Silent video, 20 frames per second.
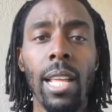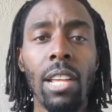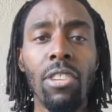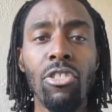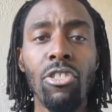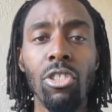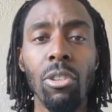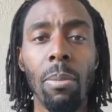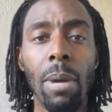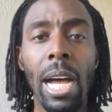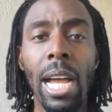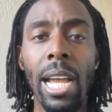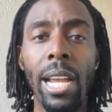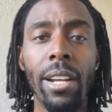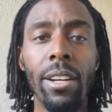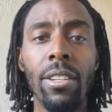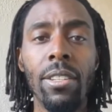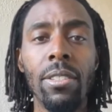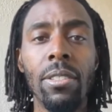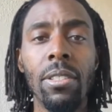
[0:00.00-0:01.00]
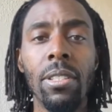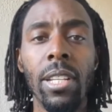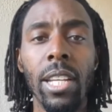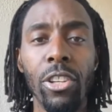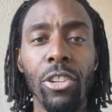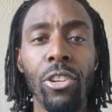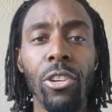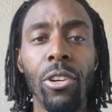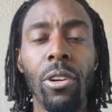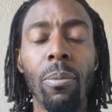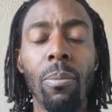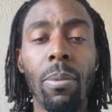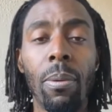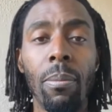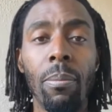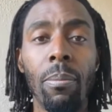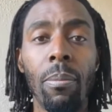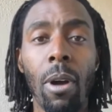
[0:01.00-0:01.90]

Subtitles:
that's the buyers in your